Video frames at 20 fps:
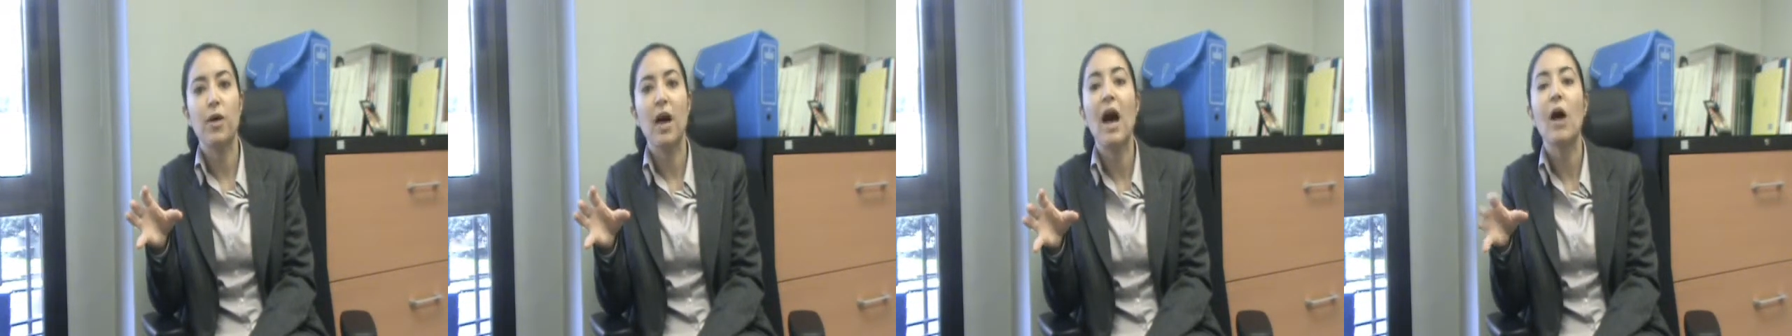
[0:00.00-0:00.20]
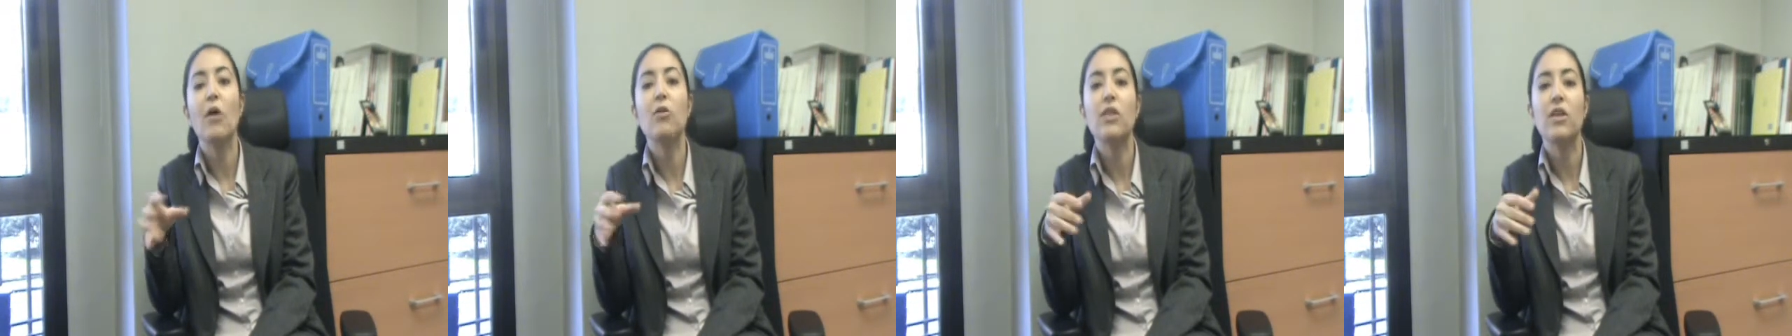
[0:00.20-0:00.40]

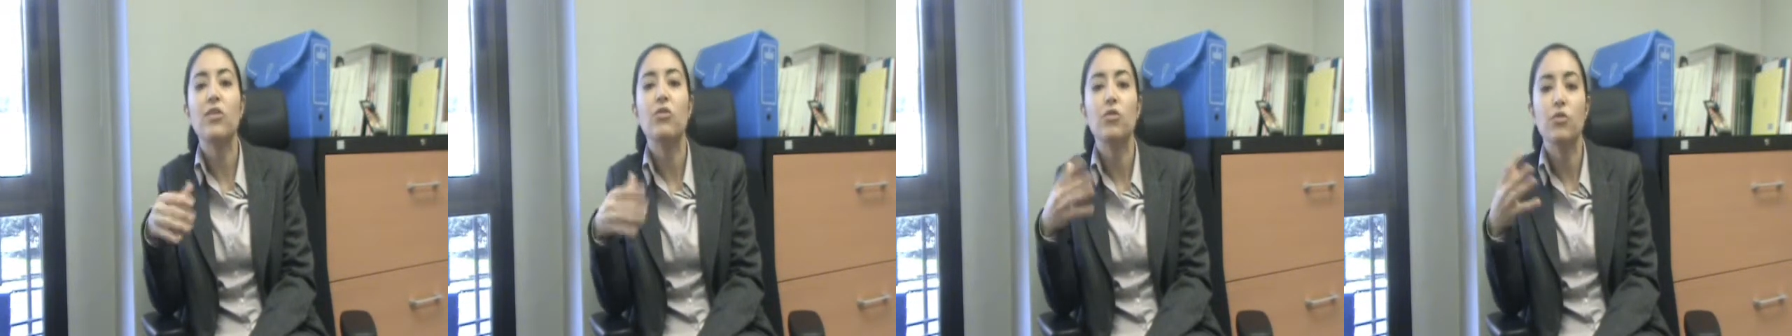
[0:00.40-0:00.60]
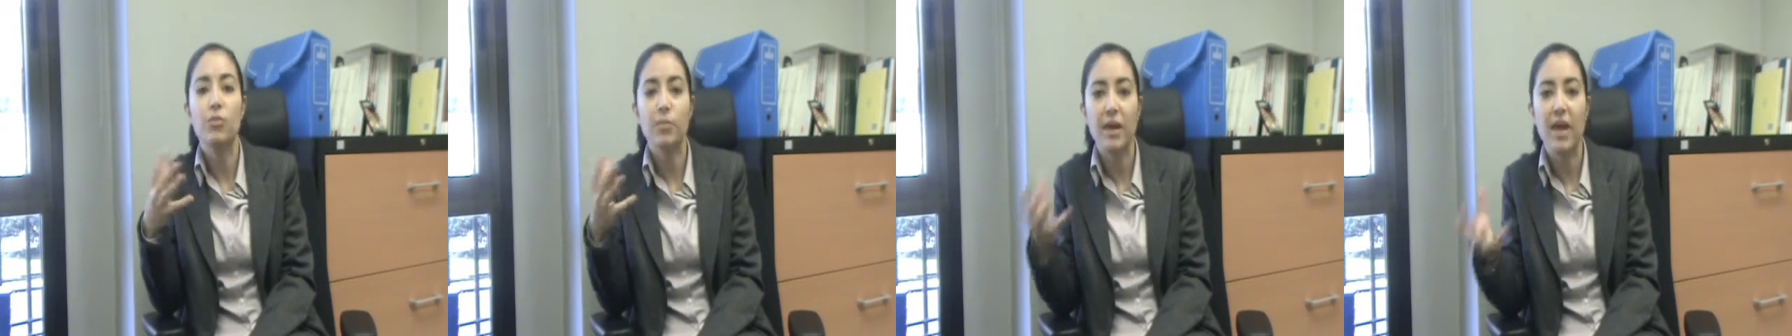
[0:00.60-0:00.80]
how they
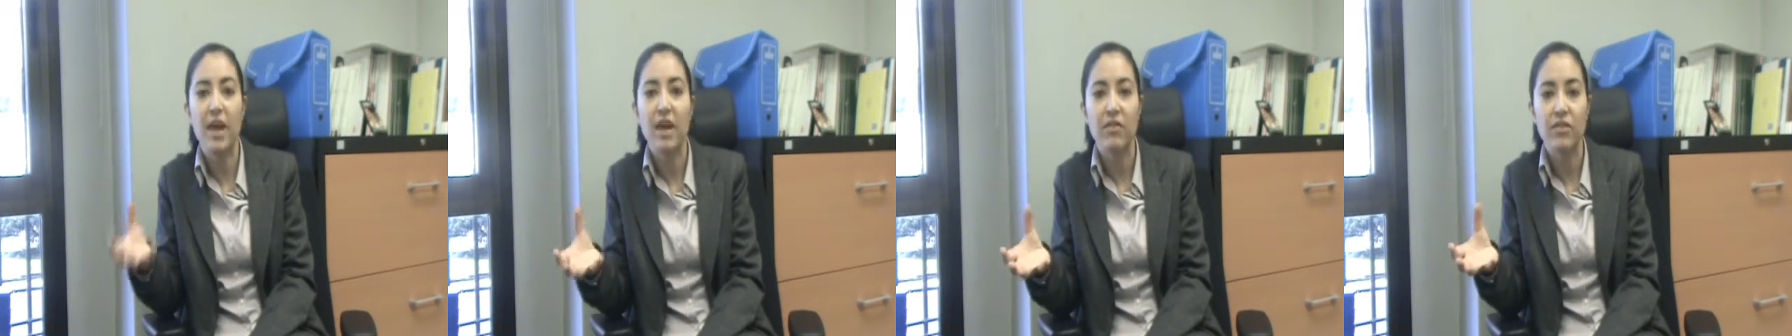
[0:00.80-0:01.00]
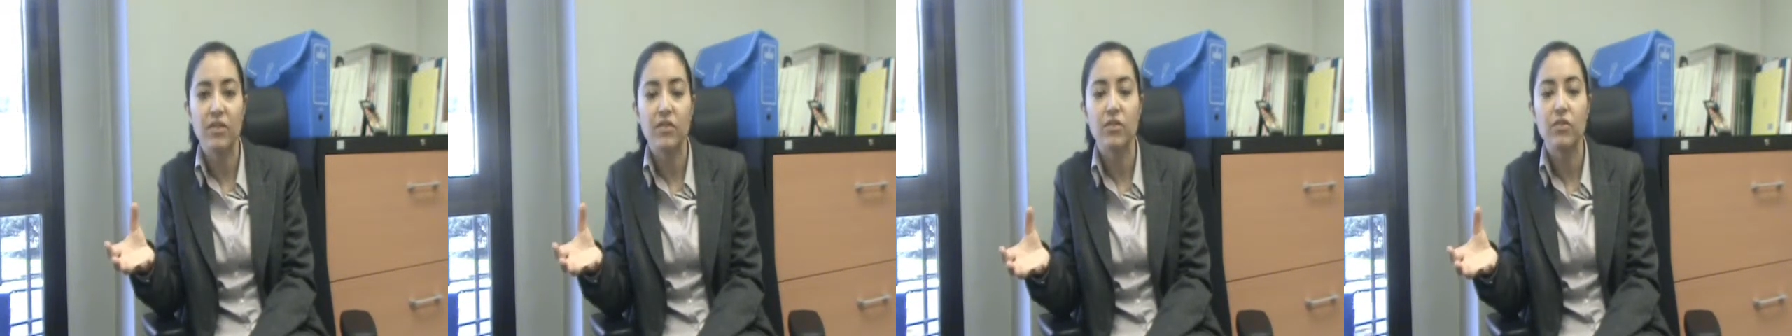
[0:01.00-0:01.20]
should
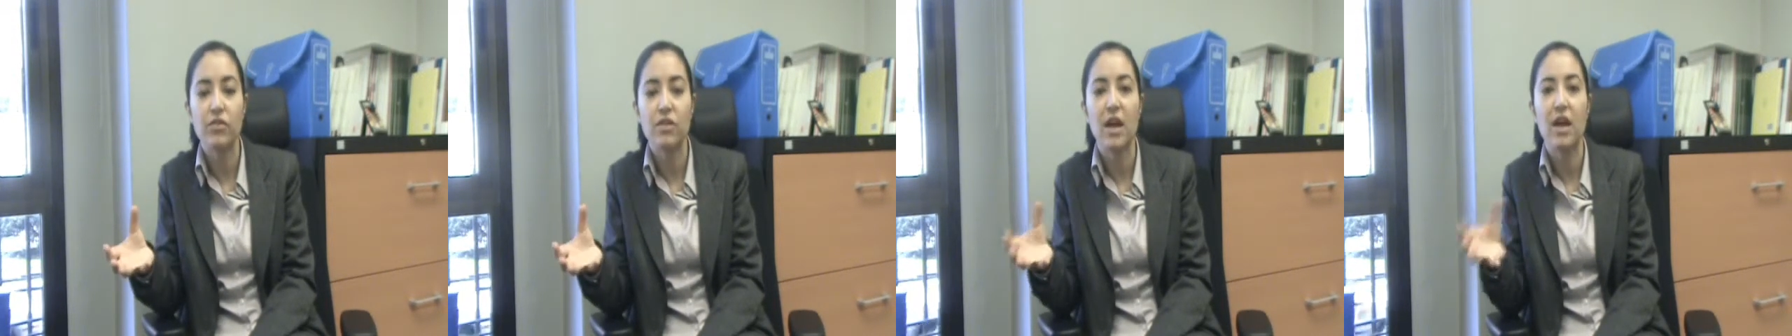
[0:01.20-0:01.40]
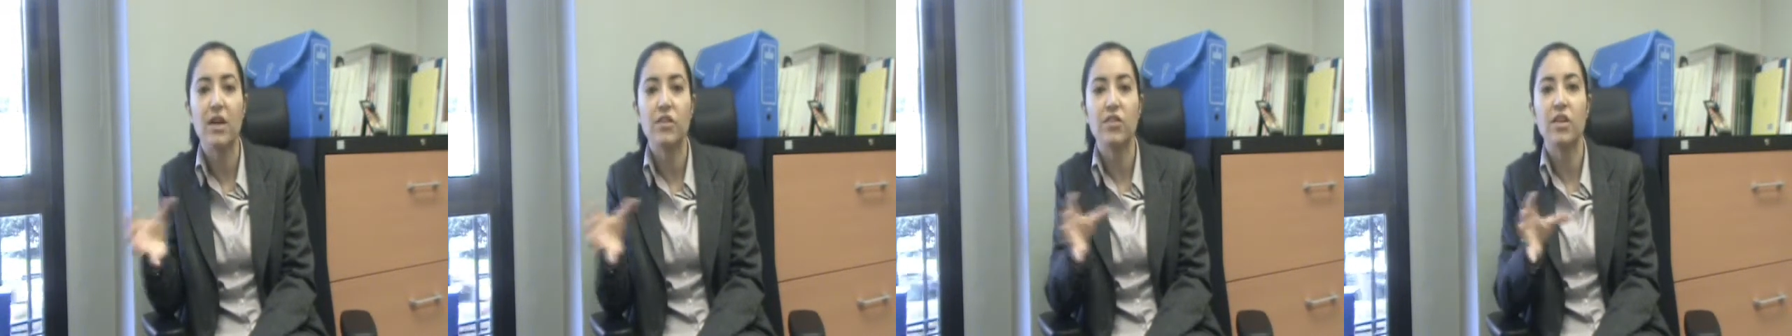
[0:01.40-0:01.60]
behave in
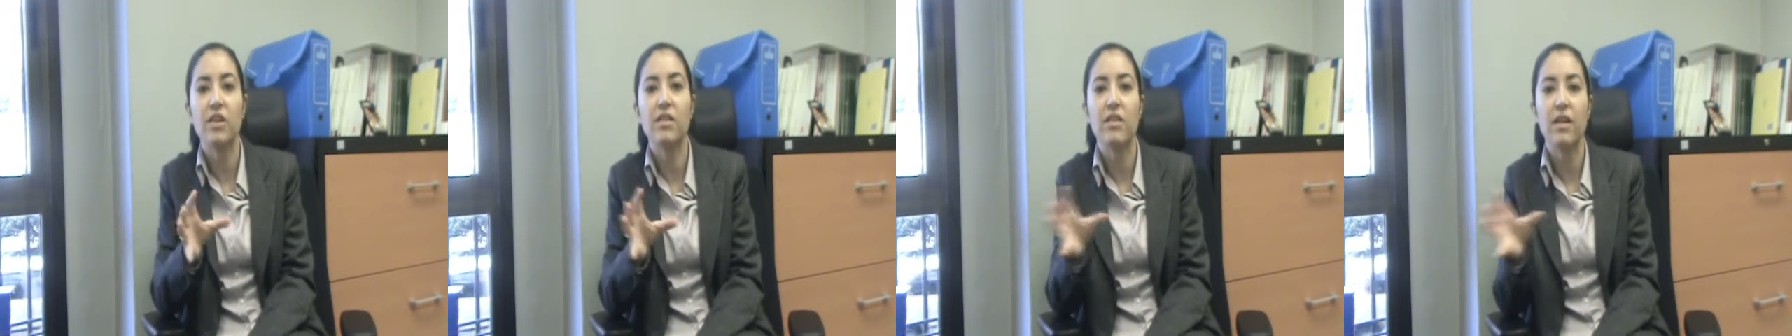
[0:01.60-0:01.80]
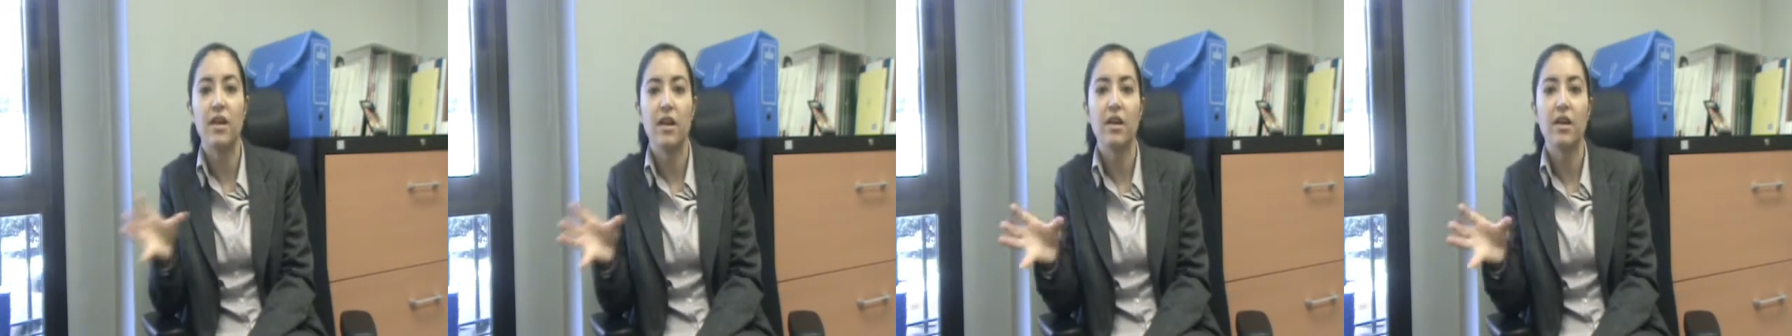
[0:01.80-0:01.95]
society